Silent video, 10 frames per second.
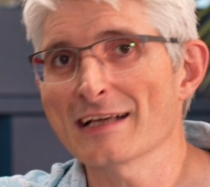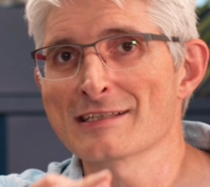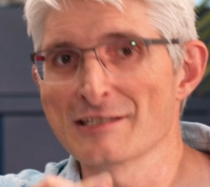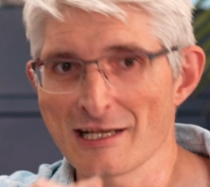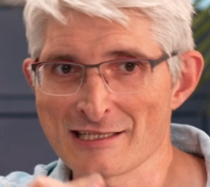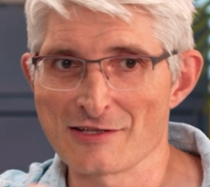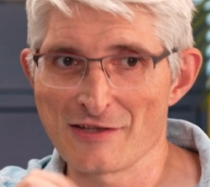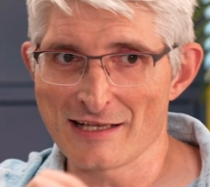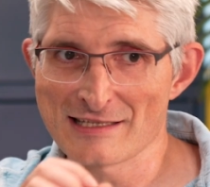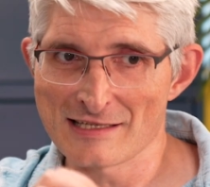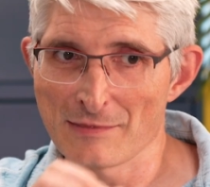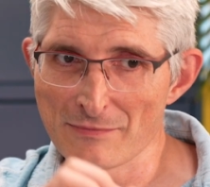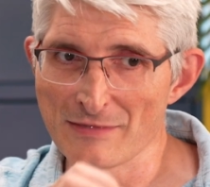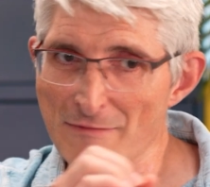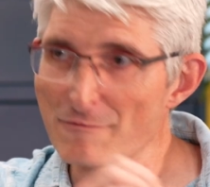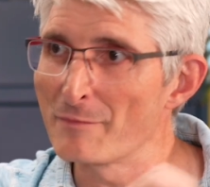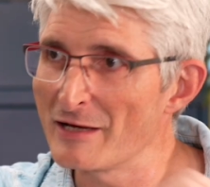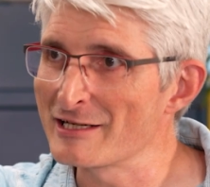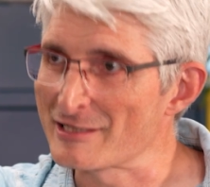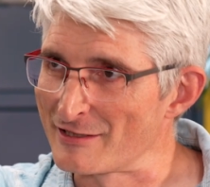that suggests that there's some
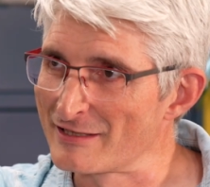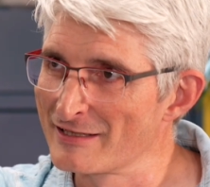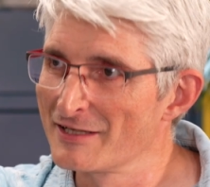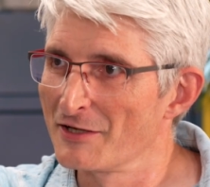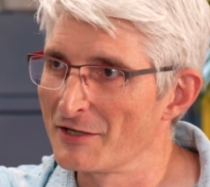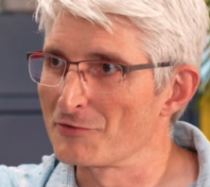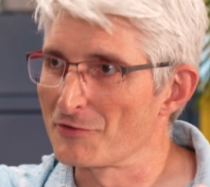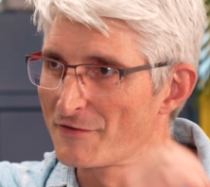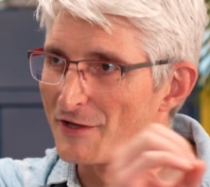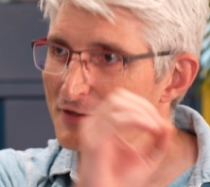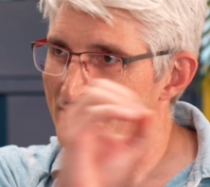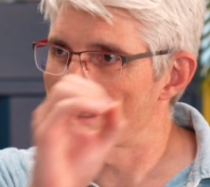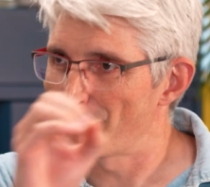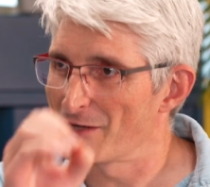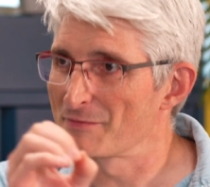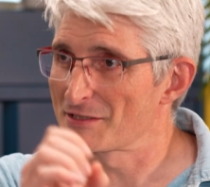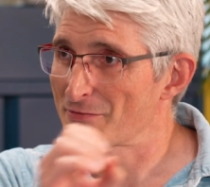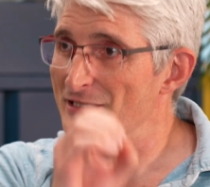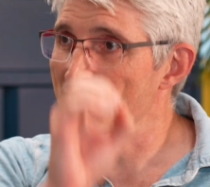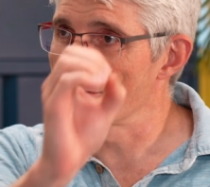information in all of those experiments which is